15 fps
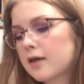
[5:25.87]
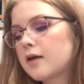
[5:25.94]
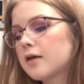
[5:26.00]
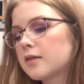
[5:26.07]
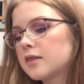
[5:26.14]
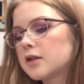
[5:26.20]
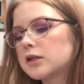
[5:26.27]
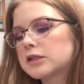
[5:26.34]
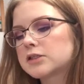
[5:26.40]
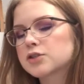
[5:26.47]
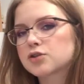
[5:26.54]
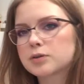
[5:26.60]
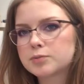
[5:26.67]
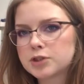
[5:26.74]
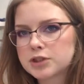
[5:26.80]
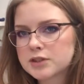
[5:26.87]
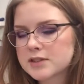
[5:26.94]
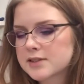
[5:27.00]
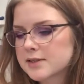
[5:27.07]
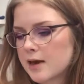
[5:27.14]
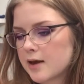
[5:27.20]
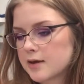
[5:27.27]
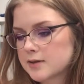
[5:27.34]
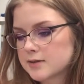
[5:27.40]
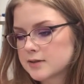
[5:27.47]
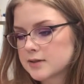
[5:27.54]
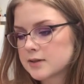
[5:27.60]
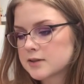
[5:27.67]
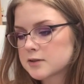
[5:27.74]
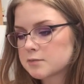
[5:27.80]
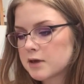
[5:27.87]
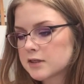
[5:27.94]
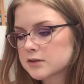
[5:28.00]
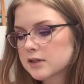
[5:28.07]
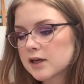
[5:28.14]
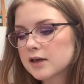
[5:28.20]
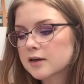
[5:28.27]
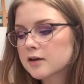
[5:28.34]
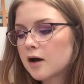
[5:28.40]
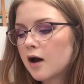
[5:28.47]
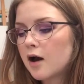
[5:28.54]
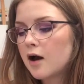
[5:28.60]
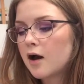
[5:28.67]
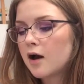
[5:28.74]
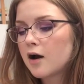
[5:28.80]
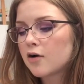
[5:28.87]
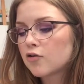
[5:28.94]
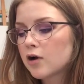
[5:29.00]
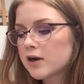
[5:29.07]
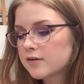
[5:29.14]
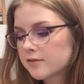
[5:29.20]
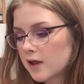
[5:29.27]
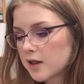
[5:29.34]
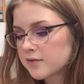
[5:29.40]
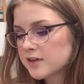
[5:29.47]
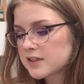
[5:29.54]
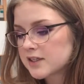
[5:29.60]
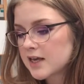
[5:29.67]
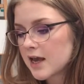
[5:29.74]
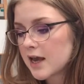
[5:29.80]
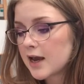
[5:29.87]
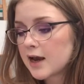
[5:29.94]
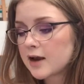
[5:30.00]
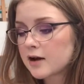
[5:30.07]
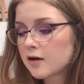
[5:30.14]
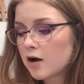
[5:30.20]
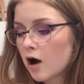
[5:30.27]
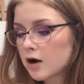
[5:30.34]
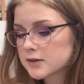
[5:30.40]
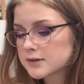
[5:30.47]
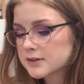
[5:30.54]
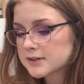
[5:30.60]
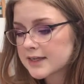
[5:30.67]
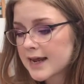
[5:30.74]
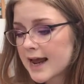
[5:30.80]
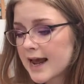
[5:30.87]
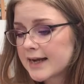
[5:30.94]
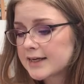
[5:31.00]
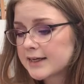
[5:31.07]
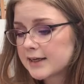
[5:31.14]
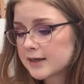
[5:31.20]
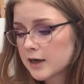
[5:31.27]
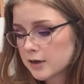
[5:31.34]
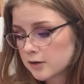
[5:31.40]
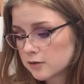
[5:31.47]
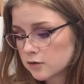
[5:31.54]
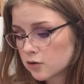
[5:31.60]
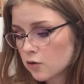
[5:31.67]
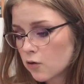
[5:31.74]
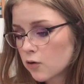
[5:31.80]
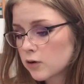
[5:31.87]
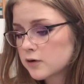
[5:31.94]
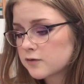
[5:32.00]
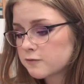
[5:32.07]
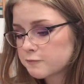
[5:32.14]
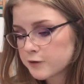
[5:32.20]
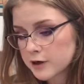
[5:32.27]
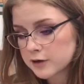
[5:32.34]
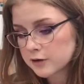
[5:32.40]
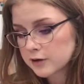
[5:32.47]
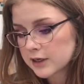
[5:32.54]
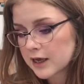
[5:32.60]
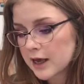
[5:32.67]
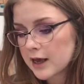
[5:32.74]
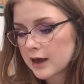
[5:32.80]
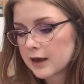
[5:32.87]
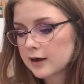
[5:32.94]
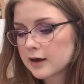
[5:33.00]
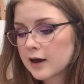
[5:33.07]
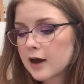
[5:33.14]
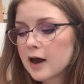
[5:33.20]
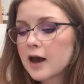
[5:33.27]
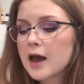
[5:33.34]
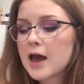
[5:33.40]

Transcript: The description says it smells like red velvet cake, cotton candy, kettle corn, funnel cake,